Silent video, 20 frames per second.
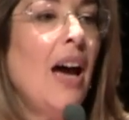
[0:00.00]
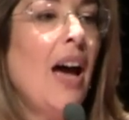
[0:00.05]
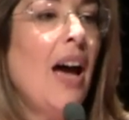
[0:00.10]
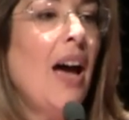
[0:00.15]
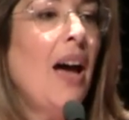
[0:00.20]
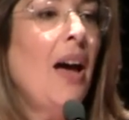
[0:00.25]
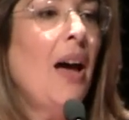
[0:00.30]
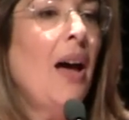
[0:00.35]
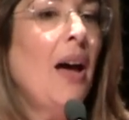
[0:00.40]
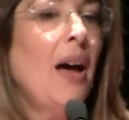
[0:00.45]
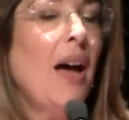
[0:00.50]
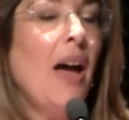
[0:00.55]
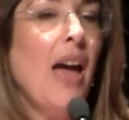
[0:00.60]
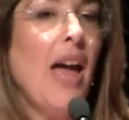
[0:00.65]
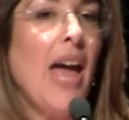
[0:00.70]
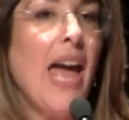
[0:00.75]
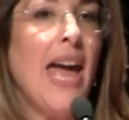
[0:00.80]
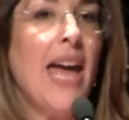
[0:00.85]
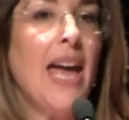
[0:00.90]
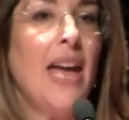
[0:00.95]

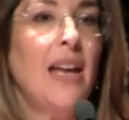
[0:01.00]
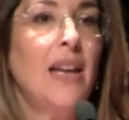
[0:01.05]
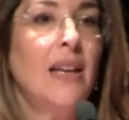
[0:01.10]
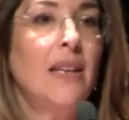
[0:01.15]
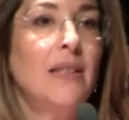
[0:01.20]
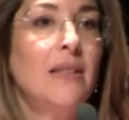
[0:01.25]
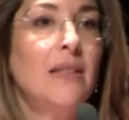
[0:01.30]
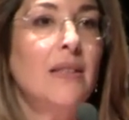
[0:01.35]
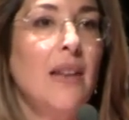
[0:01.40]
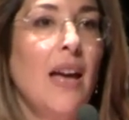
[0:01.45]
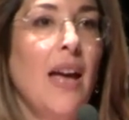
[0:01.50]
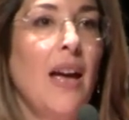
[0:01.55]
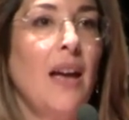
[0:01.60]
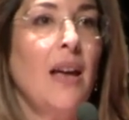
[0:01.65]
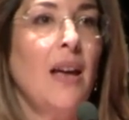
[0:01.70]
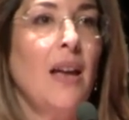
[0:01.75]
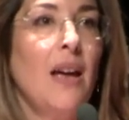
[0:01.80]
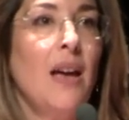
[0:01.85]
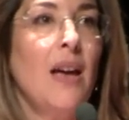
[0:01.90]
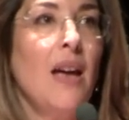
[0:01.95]
And
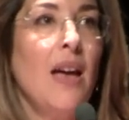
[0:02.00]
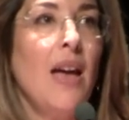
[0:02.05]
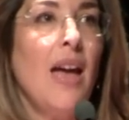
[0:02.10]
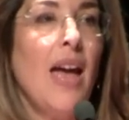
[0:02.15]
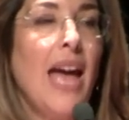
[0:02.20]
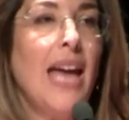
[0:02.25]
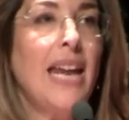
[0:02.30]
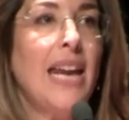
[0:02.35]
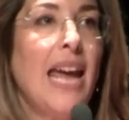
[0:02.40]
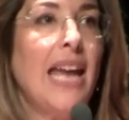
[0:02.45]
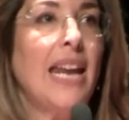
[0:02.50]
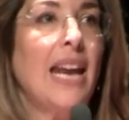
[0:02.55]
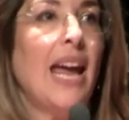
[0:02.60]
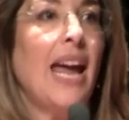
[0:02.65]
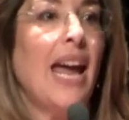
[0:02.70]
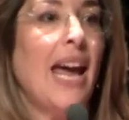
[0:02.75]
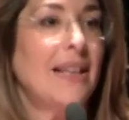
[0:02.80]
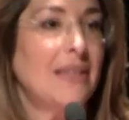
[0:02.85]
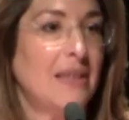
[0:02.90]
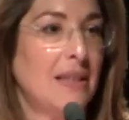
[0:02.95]
I
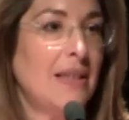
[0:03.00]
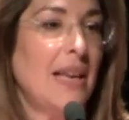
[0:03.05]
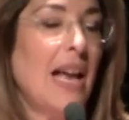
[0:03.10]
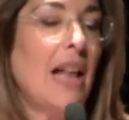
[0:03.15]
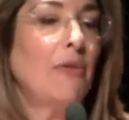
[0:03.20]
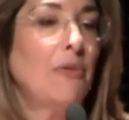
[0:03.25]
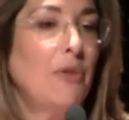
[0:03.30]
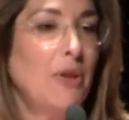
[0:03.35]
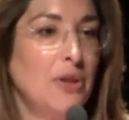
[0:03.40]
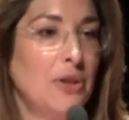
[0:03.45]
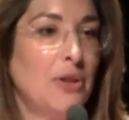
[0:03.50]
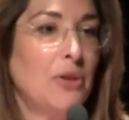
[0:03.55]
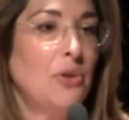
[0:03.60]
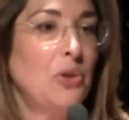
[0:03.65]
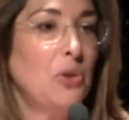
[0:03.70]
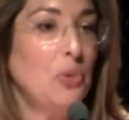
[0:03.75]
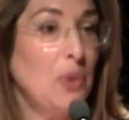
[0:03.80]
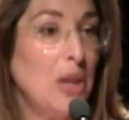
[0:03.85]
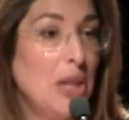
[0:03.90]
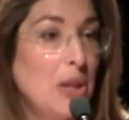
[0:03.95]
asked Alfonso
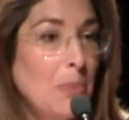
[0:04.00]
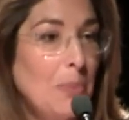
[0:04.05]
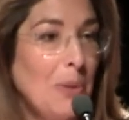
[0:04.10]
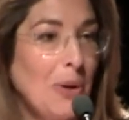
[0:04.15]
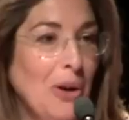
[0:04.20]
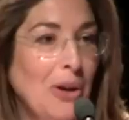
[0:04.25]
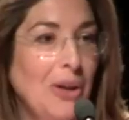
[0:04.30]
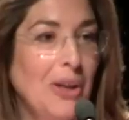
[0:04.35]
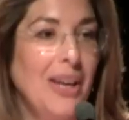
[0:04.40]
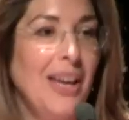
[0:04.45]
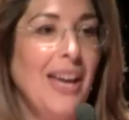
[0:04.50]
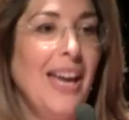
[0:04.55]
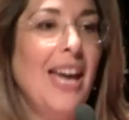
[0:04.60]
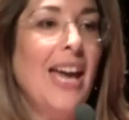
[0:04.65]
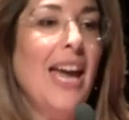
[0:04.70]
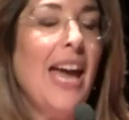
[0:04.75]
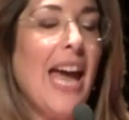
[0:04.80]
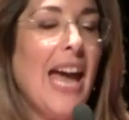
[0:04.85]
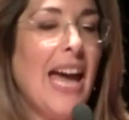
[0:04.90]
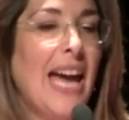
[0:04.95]
to read the book
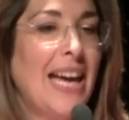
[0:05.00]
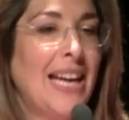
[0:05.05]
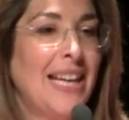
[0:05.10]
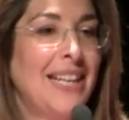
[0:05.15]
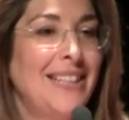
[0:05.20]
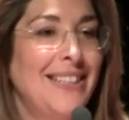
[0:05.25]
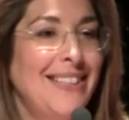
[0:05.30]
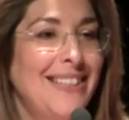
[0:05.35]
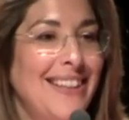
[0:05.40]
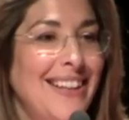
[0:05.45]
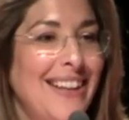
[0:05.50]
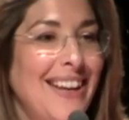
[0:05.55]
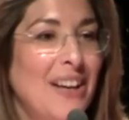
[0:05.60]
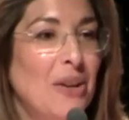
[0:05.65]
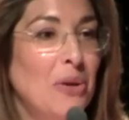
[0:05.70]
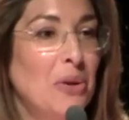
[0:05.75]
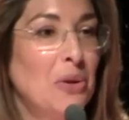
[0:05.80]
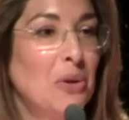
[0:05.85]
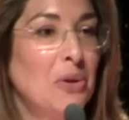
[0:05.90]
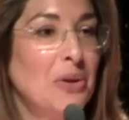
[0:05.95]
and
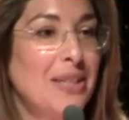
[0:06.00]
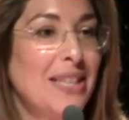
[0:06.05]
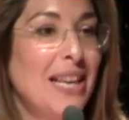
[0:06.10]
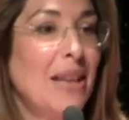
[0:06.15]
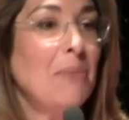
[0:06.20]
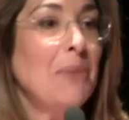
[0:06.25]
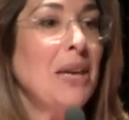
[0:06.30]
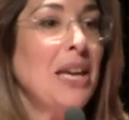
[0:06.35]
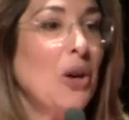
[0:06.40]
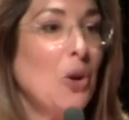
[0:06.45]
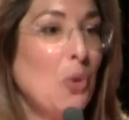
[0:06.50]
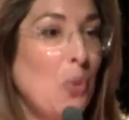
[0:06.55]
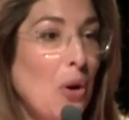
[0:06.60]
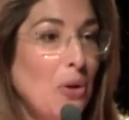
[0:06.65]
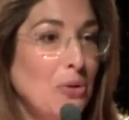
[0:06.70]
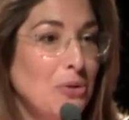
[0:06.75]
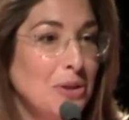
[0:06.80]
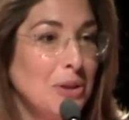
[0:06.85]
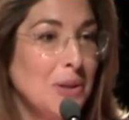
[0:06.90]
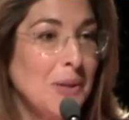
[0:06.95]
send me a
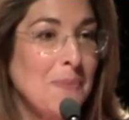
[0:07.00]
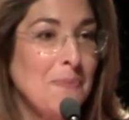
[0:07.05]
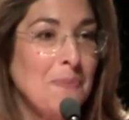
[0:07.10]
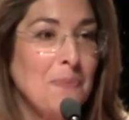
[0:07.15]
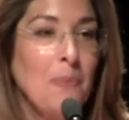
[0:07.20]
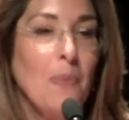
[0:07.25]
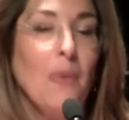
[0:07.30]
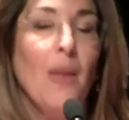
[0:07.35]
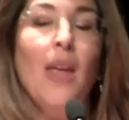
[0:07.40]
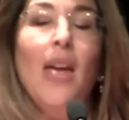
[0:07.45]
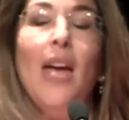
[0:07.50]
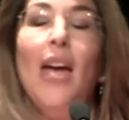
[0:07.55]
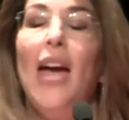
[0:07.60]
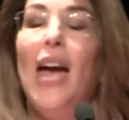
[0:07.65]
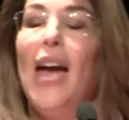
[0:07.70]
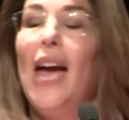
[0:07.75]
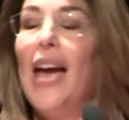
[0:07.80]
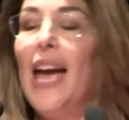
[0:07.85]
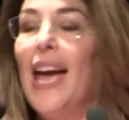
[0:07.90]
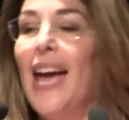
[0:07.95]
quote.
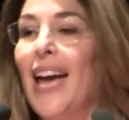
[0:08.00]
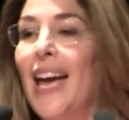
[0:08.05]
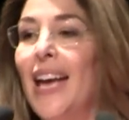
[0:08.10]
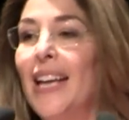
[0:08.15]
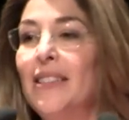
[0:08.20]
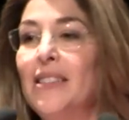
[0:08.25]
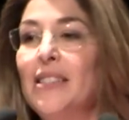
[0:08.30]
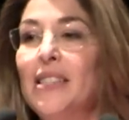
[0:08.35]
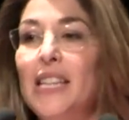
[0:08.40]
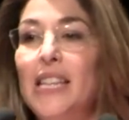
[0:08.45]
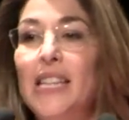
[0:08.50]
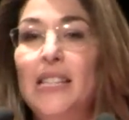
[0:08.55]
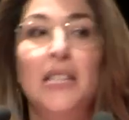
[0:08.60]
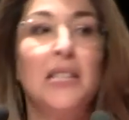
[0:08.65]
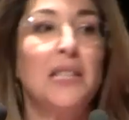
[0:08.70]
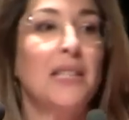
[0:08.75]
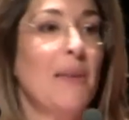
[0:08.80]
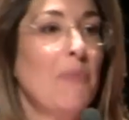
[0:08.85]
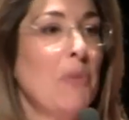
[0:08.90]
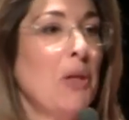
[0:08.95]
And he
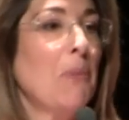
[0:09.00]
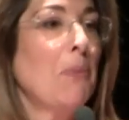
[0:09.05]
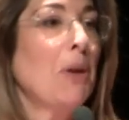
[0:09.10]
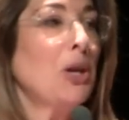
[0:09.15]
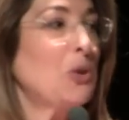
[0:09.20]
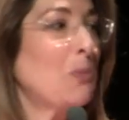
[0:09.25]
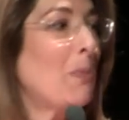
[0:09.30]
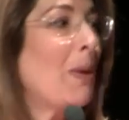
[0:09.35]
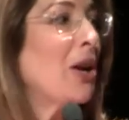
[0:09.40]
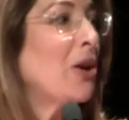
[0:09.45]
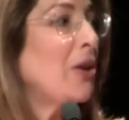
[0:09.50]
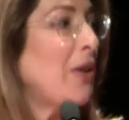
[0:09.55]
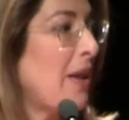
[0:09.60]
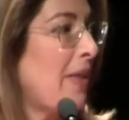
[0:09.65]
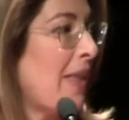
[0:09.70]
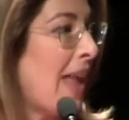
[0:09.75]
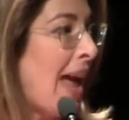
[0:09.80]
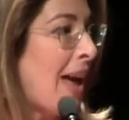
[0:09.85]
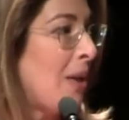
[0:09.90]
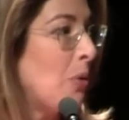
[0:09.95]
did something much better
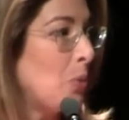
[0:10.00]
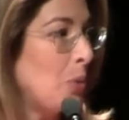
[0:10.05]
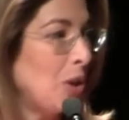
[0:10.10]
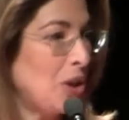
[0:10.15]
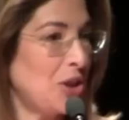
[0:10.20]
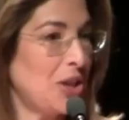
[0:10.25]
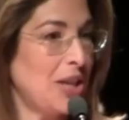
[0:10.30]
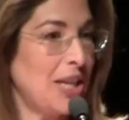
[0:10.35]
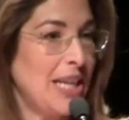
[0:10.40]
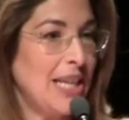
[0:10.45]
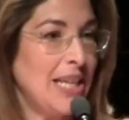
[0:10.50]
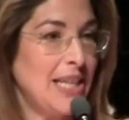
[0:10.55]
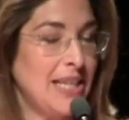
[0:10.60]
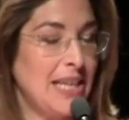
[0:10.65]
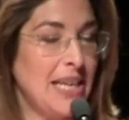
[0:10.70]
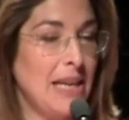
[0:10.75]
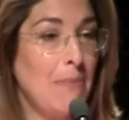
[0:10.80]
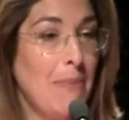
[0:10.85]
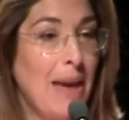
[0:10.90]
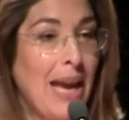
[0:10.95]
than that, which is
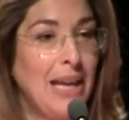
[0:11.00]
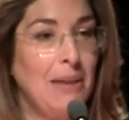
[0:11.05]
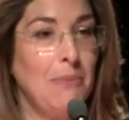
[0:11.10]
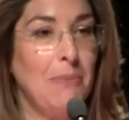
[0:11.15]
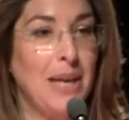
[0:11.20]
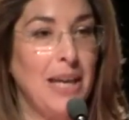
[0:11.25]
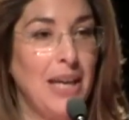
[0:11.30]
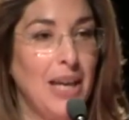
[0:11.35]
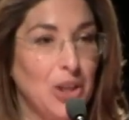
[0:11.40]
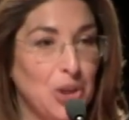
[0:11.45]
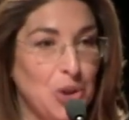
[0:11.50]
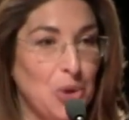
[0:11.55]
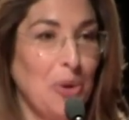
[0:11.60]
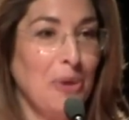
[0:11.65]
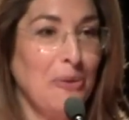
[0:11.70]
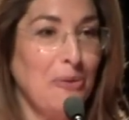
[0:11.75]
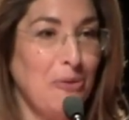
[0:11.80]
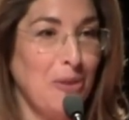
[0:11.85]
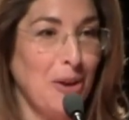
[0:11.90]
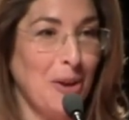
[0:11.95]
he made me a
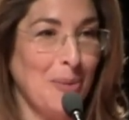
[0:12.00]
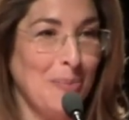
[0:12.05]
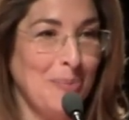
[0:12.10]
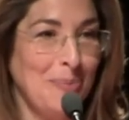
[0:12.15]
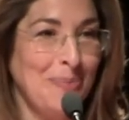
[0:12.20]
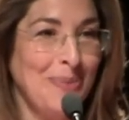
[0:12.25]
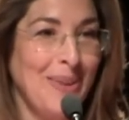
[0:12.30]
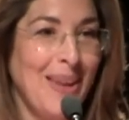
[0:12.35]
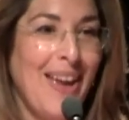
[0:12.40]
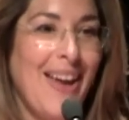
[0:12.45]
short film,